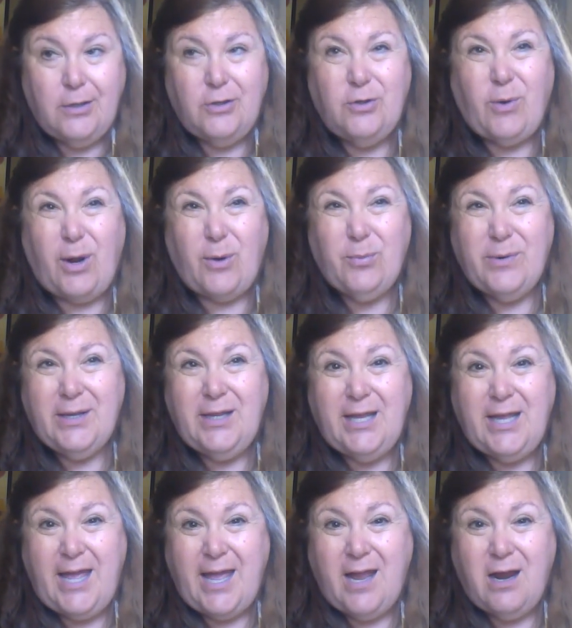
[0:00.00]
Do I really
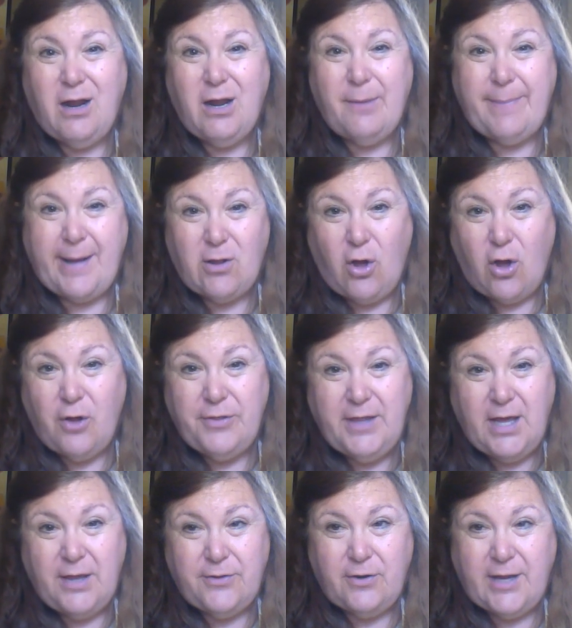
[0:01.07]
care about all the other